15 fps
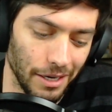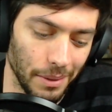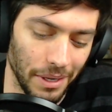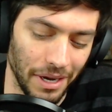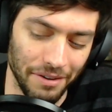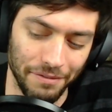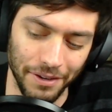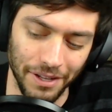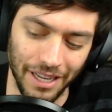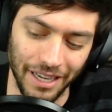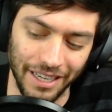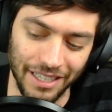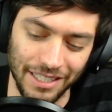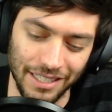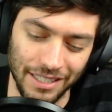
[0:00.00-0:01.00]
I feel like
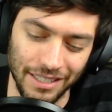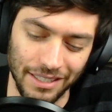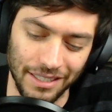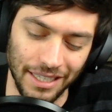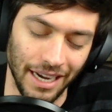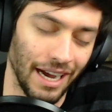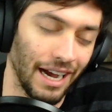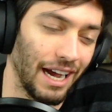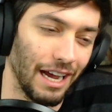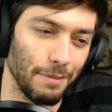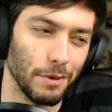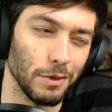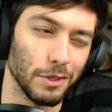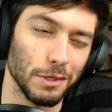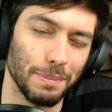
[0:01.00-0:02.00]
it
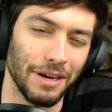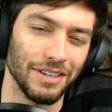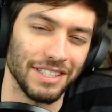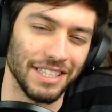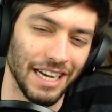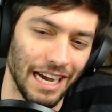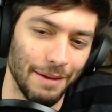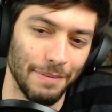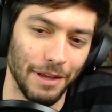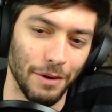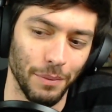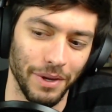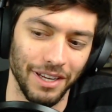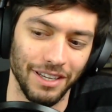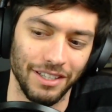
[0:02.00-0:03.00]
was about time that
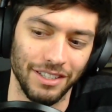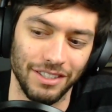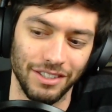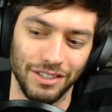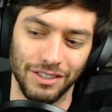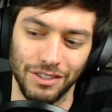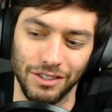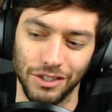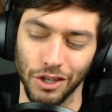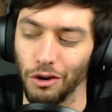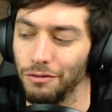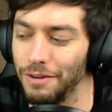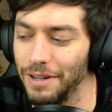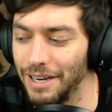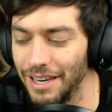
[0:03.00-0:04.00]
we
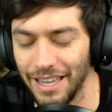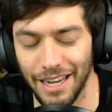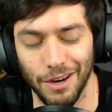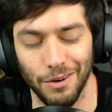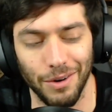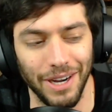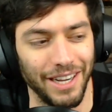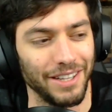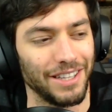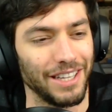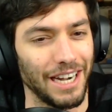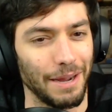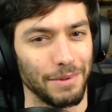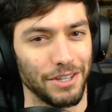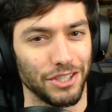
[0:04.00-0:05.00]
dove into that, right? The
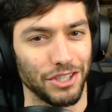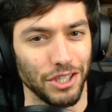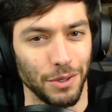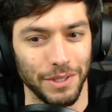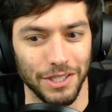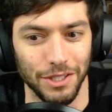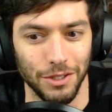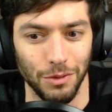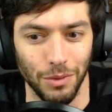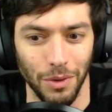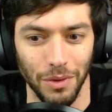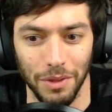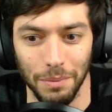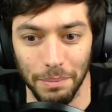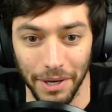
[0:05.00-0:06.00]
name of the show is
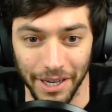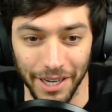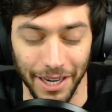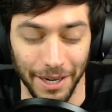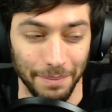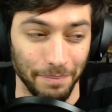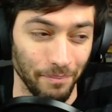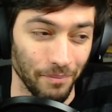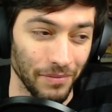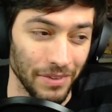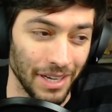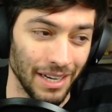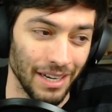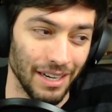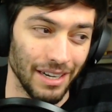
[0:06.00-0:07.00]
Grow the Buck Up,
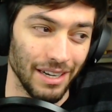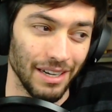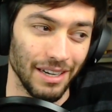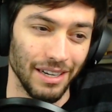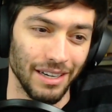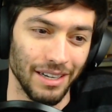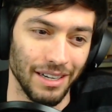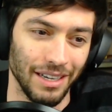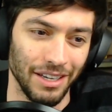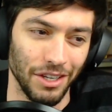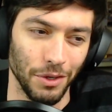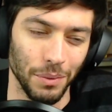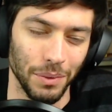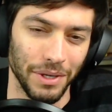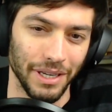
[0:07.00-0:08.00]
and
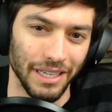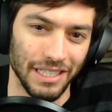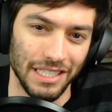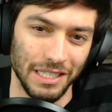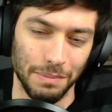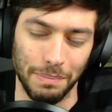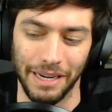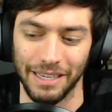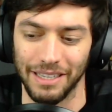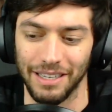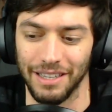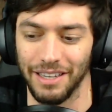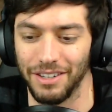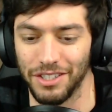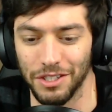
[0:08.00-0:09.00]
you would expect
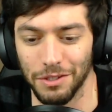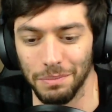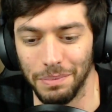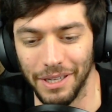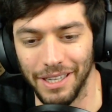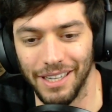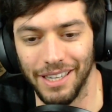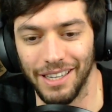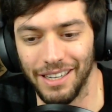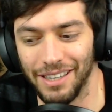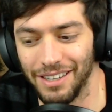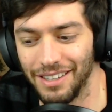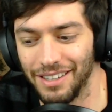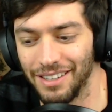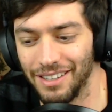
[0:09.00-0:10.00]
there to be
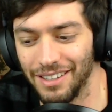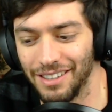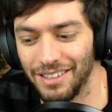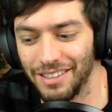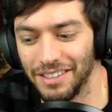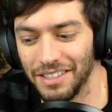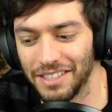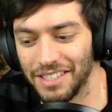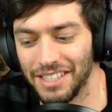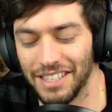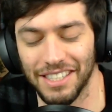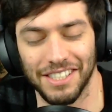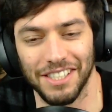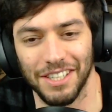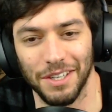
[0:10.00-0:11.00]

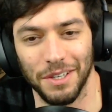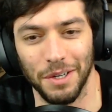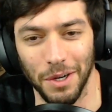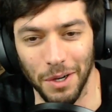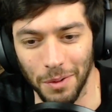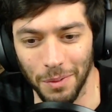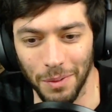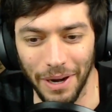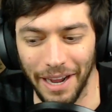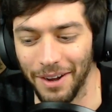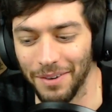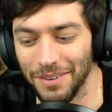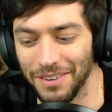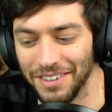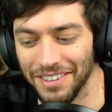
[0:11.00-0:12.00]
discussion
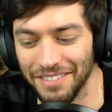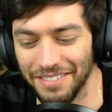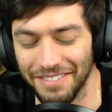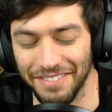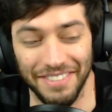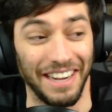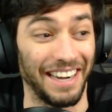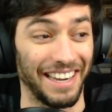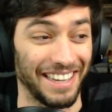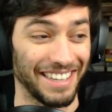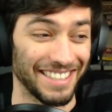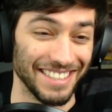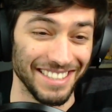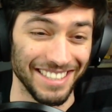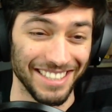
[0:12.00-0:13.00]
around
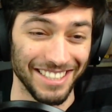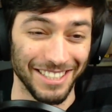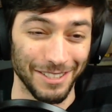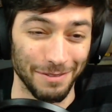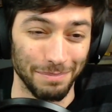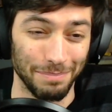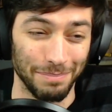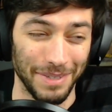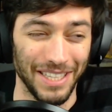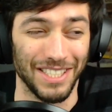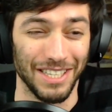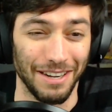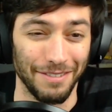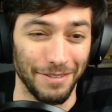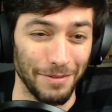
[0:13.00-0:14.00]
finances based
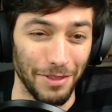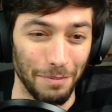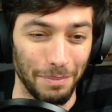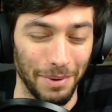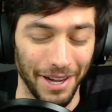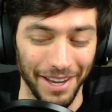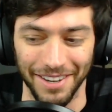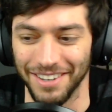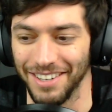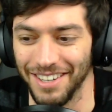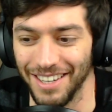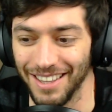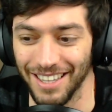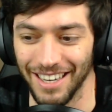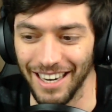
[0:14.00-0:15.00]
off of the pun
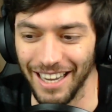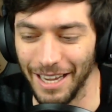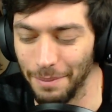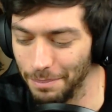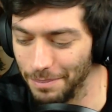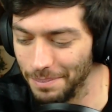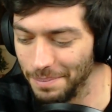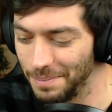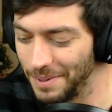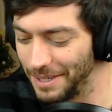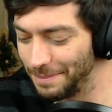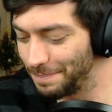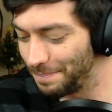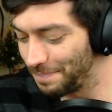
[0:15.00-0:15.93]
in the name, right?